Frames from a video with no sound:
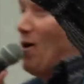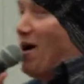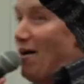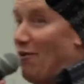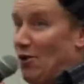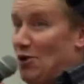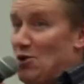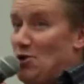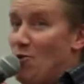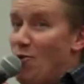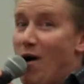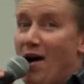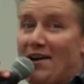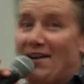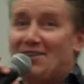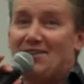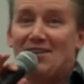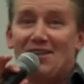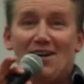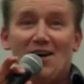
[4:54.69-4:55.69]
wherever you
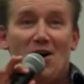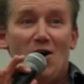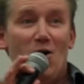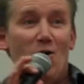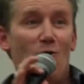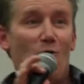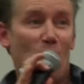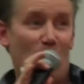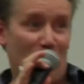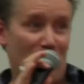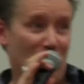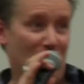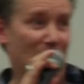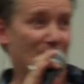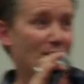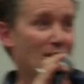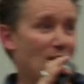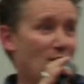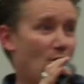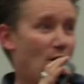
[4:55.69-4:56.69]
want it to go, we're going
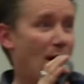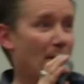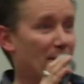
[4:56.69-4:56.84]
to go.